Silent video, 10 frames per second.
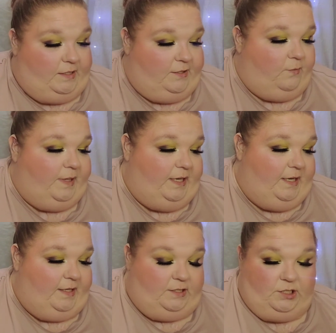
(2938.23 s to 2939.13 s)
we get
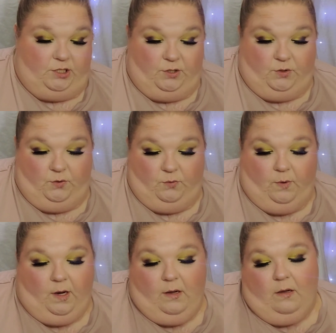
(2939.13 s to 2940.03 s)
to
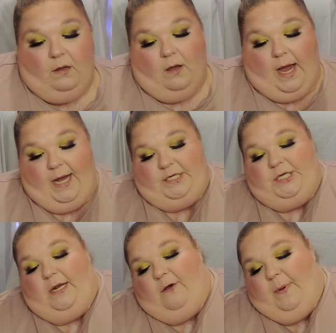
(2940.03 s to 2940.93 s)

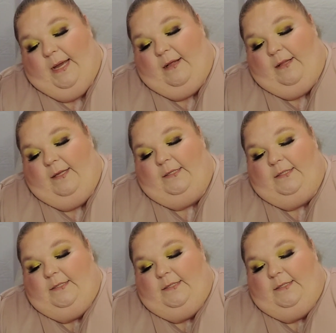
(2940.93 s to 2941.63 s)
eyeshadow palettes.